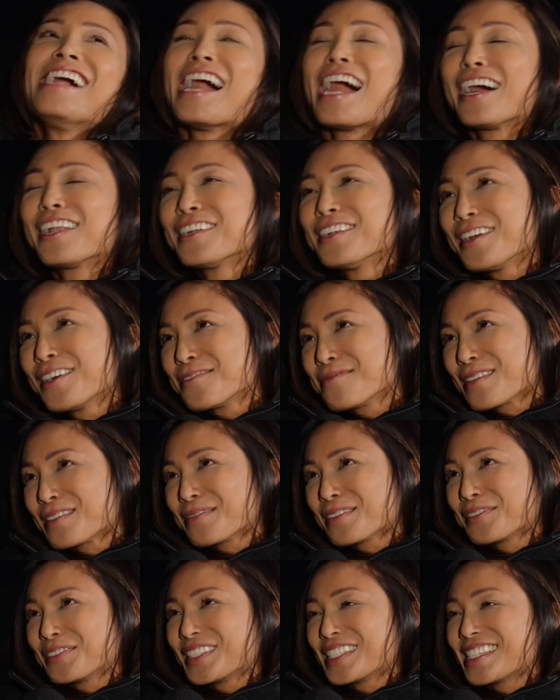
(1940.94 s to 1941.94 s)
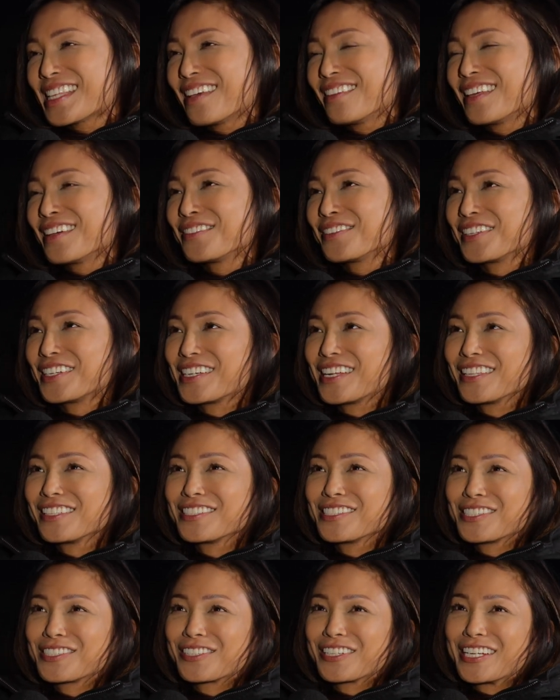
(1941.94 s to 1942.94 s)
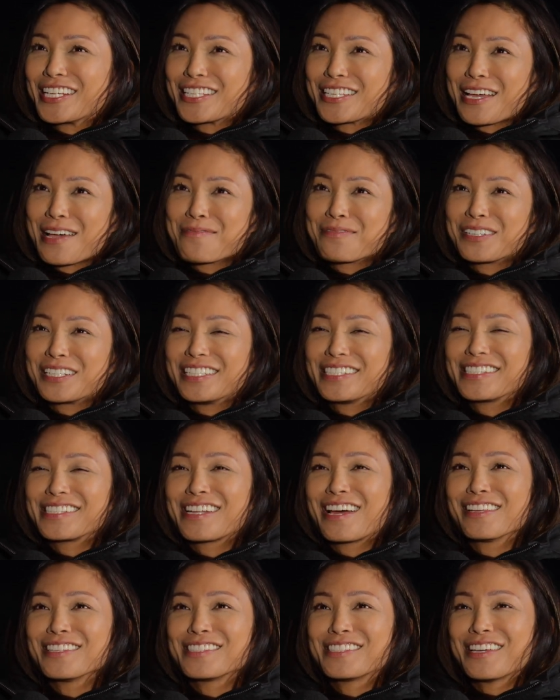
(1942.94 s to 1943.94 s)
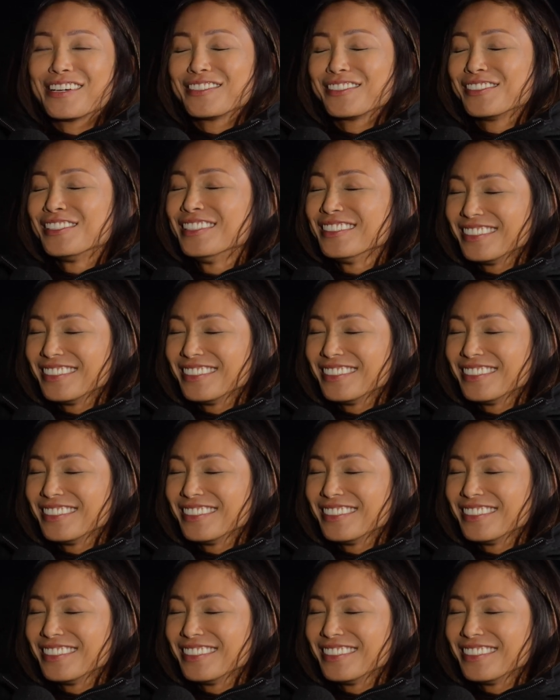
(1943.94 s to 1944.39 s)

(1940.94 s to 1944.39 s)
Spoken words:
I don't know. Maybe we save that for another story time when it's not so